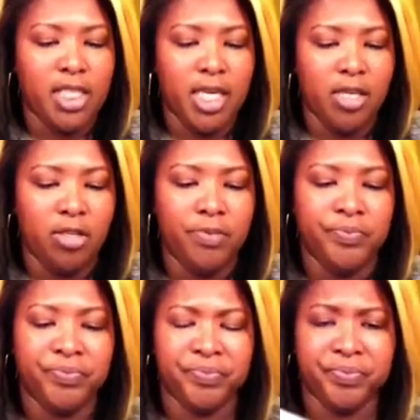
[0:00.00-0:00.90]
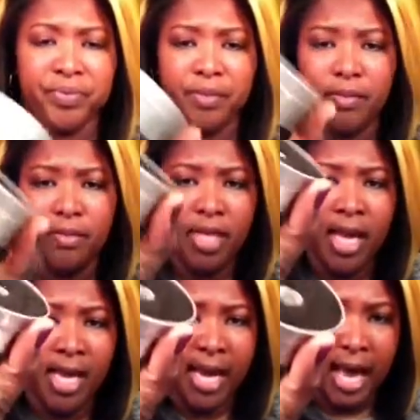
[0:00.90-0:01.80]
deal,
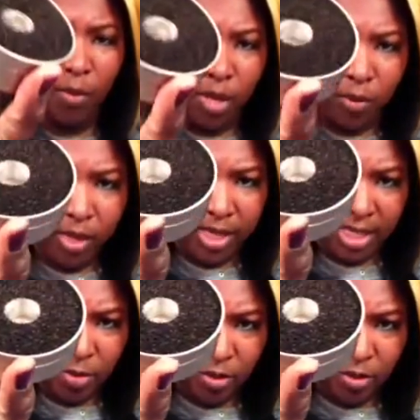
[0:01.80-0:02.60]
and I went with this